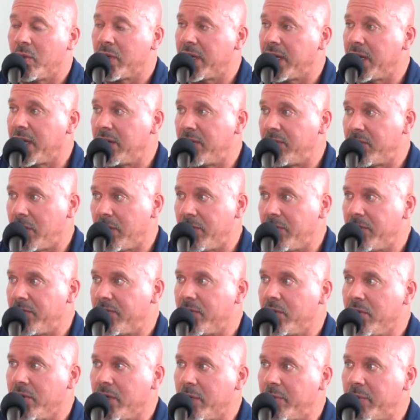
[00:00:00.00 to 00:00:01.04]
When I got involved in the
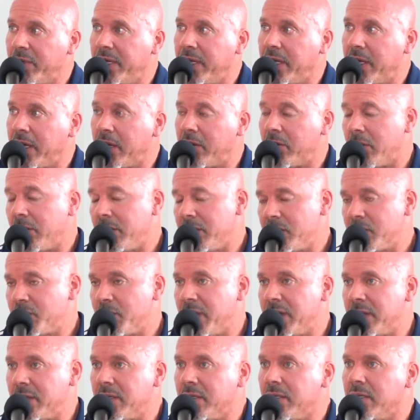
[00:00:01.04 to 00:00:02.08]
phone company, I'd already
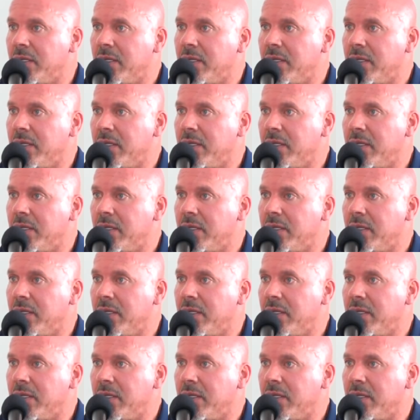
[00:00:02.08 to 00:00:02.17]
spent